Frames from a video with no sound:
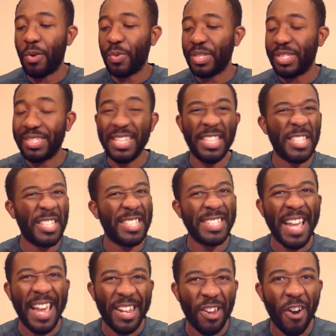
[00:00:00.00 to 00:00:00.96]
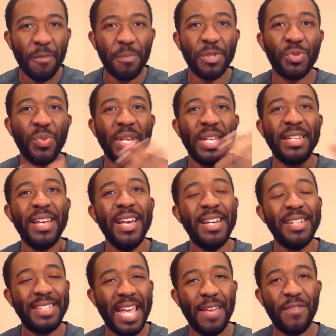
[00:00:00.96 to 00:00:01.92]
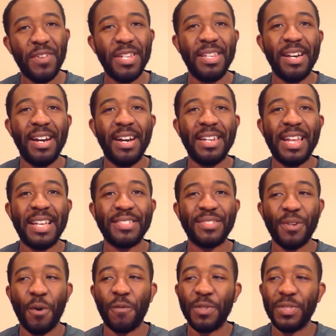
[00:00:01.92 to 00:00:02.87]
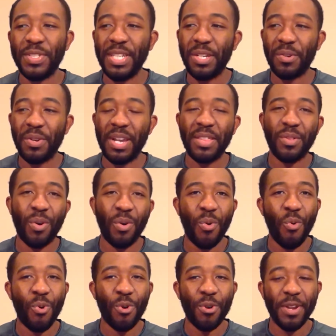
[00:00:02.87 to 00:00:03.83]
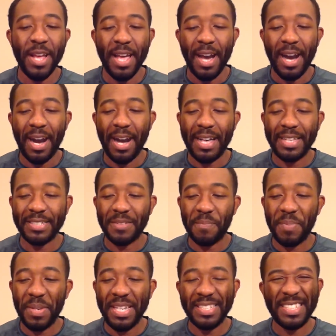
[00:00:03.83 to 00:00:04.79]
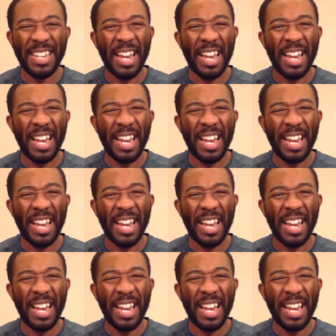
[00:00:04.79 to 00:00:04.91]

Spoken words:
we see this standoff between David Dunn as the Overseeker and the Horde as the Beast.